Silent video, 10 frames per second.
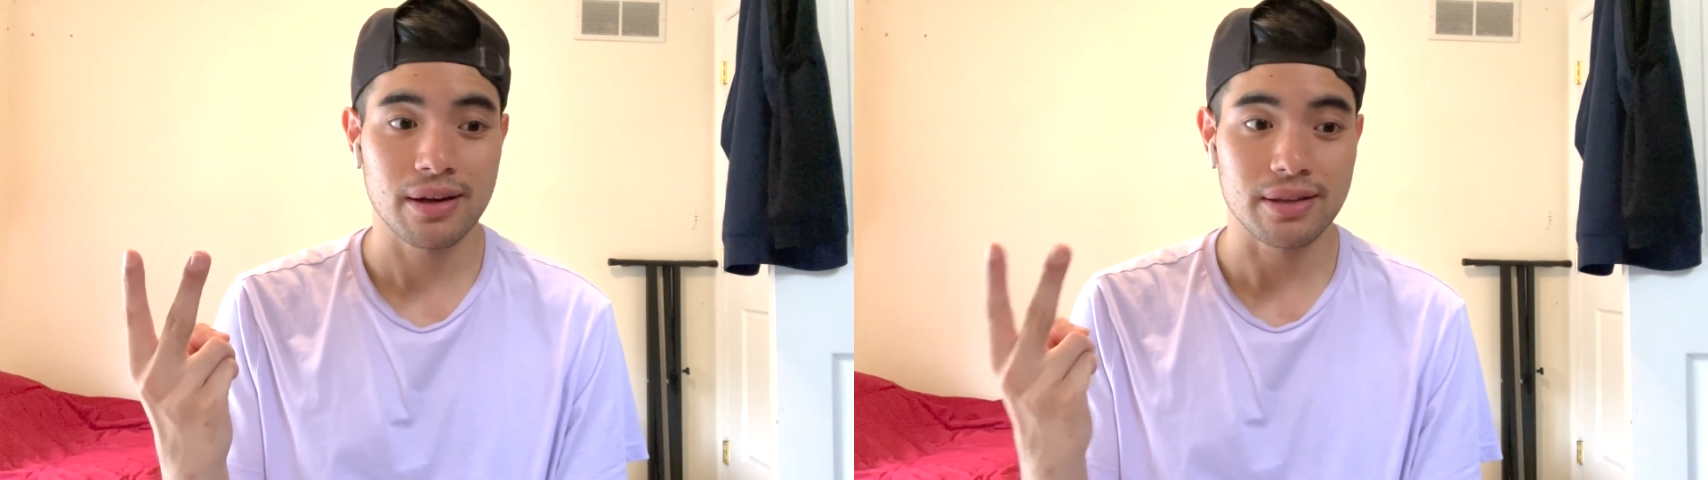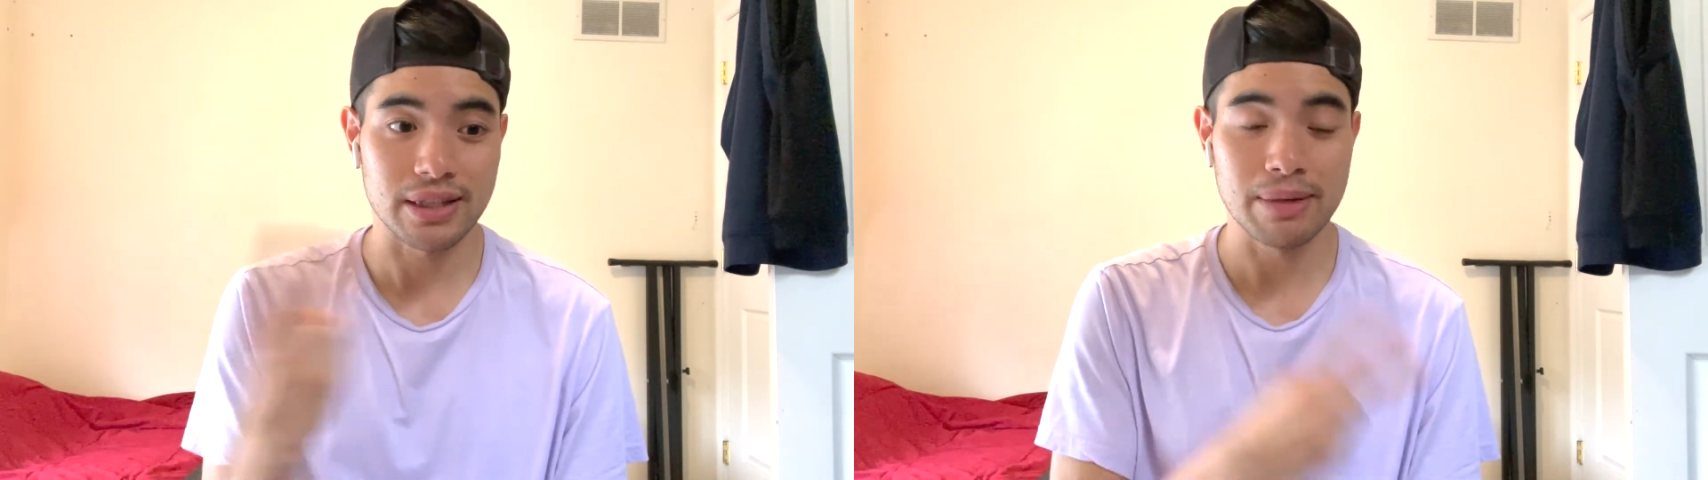
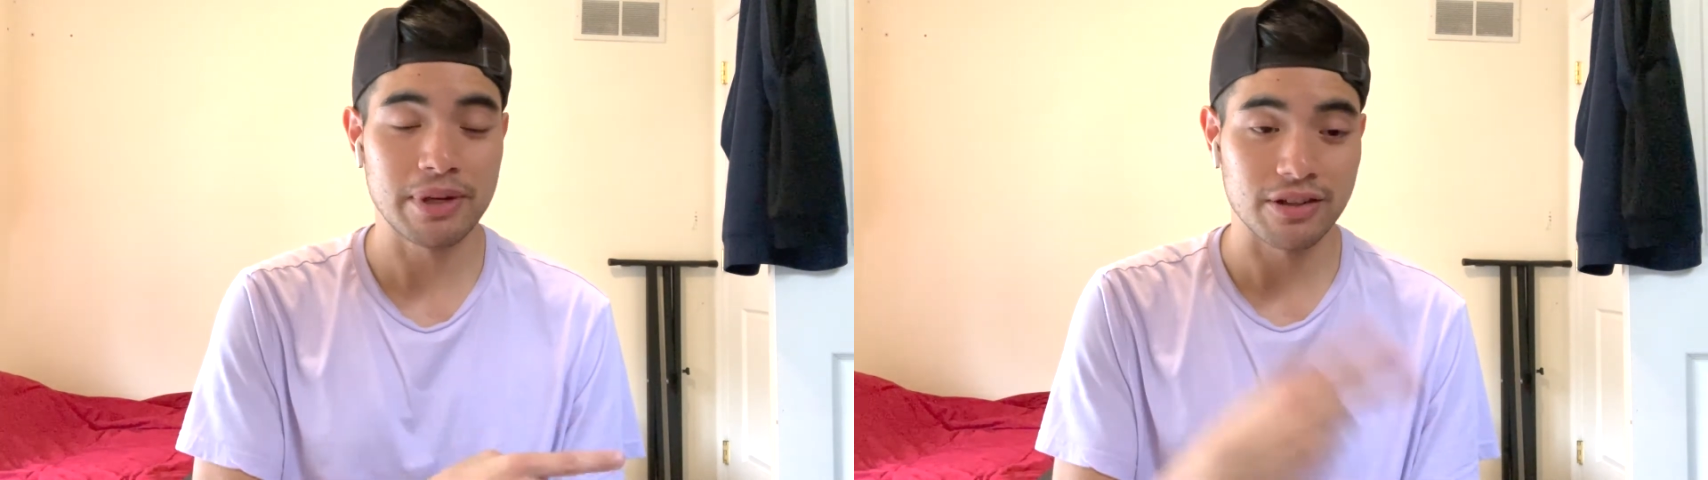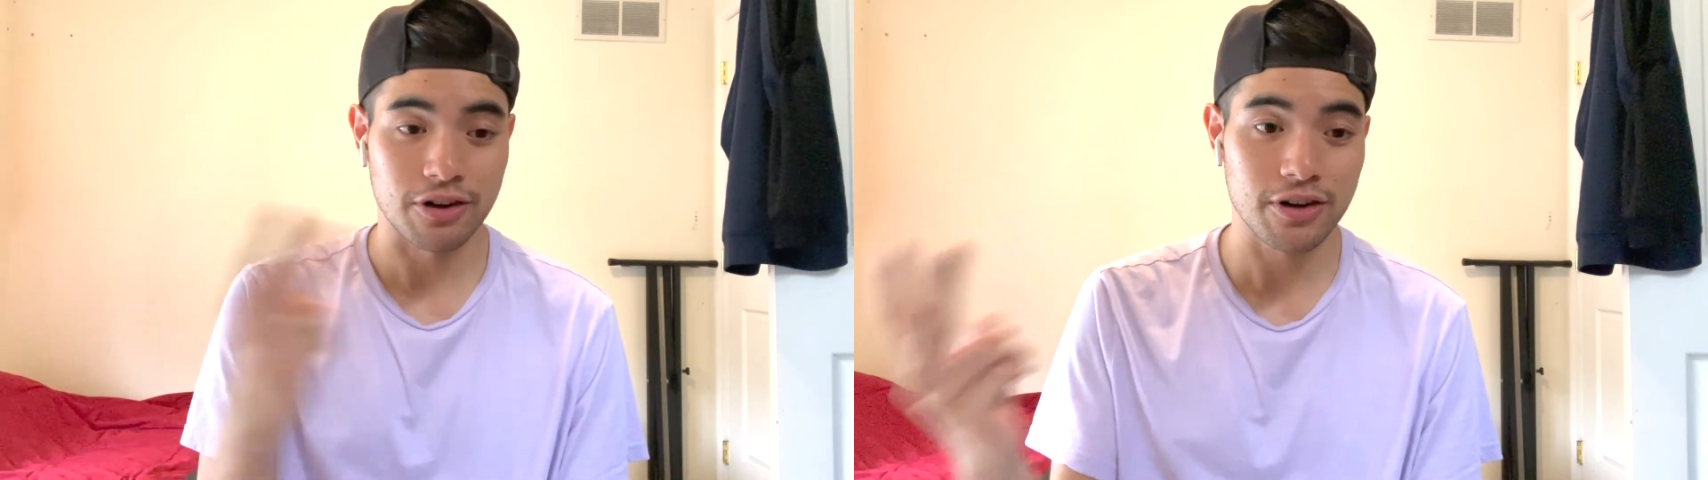The demon
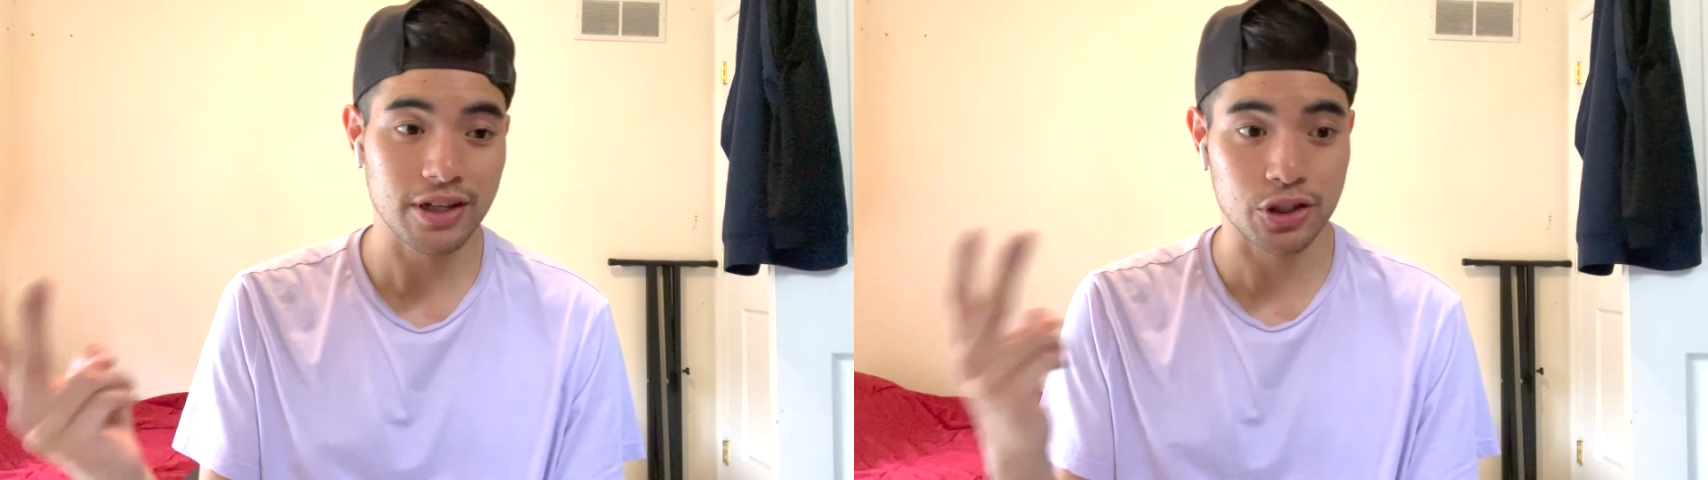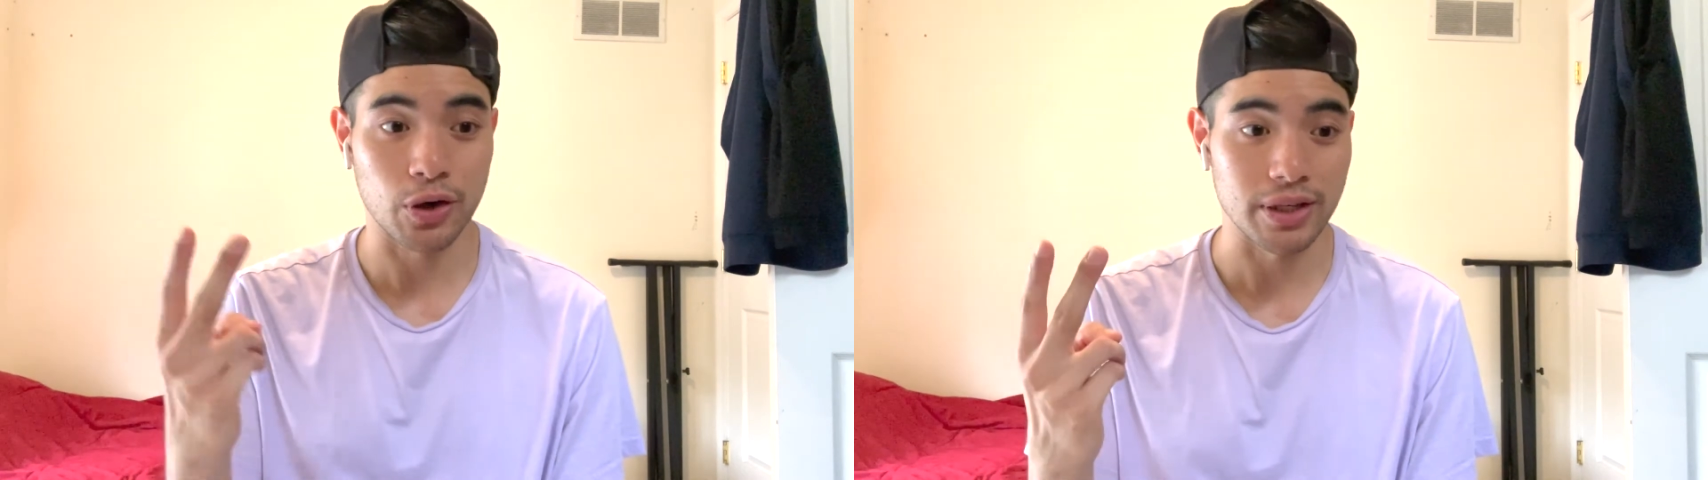is hurting
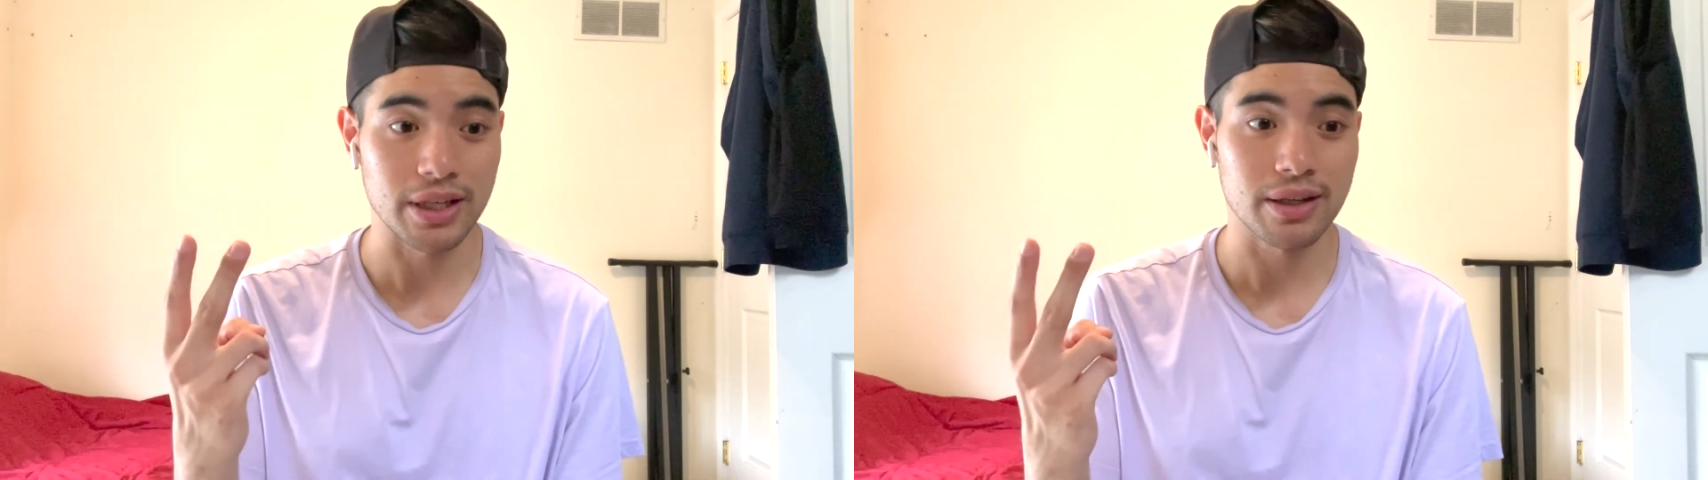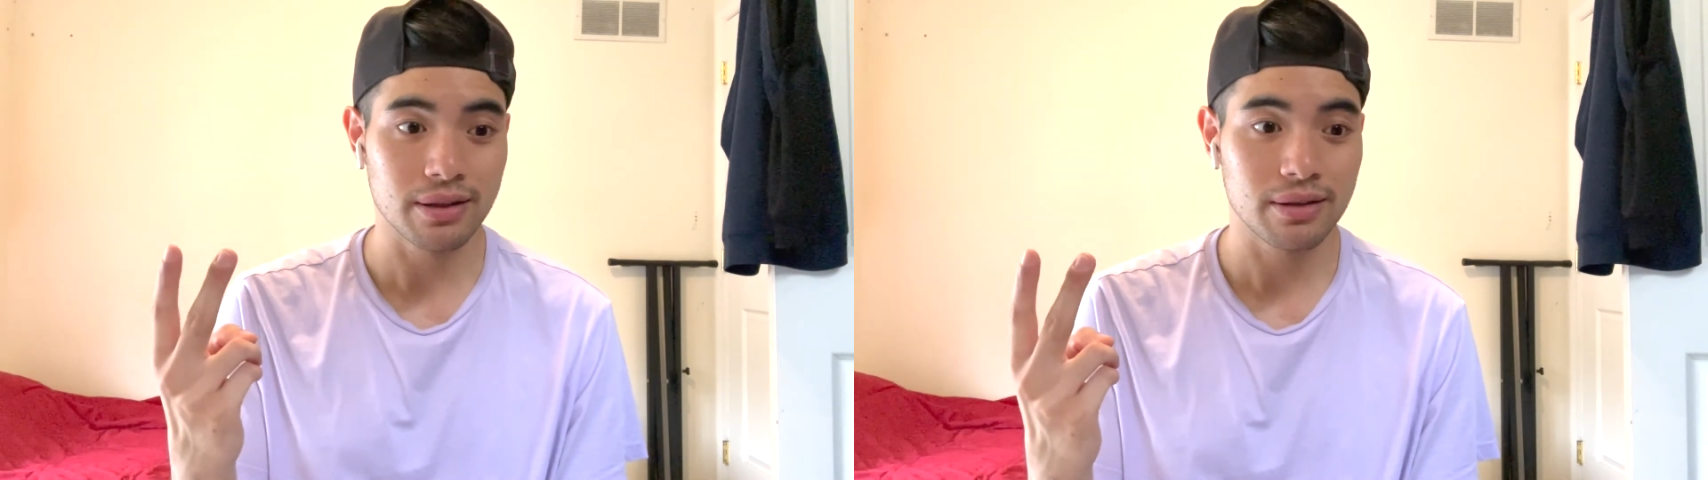
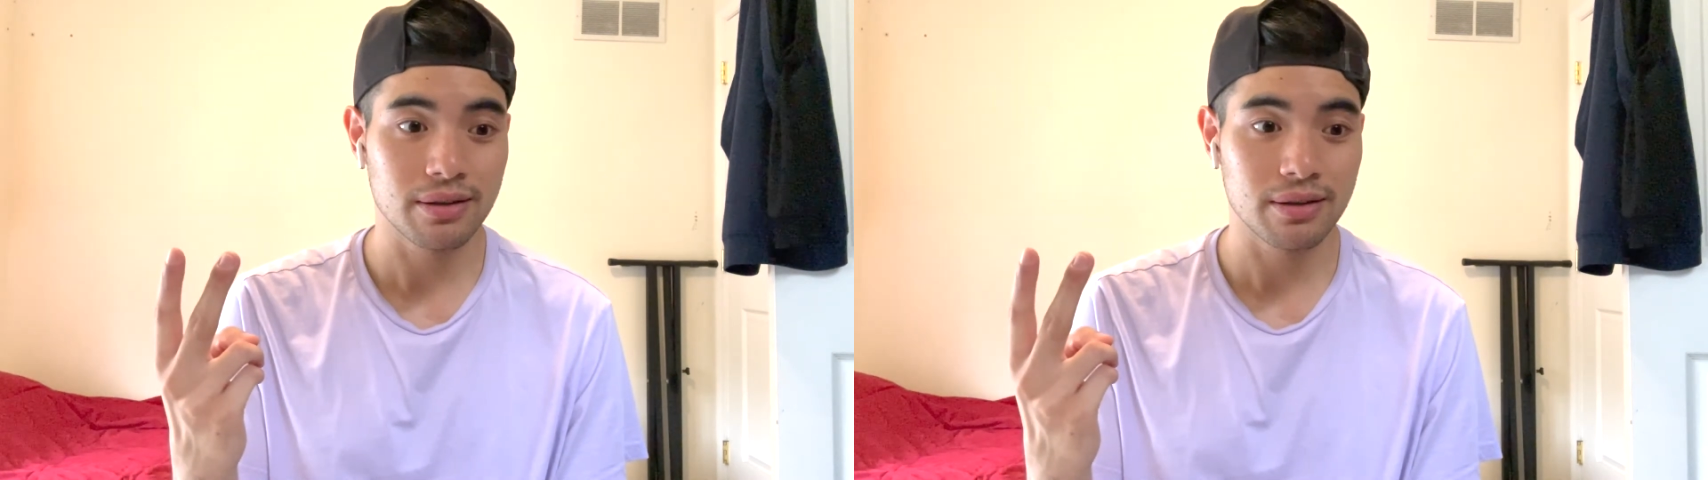Cheon-gi,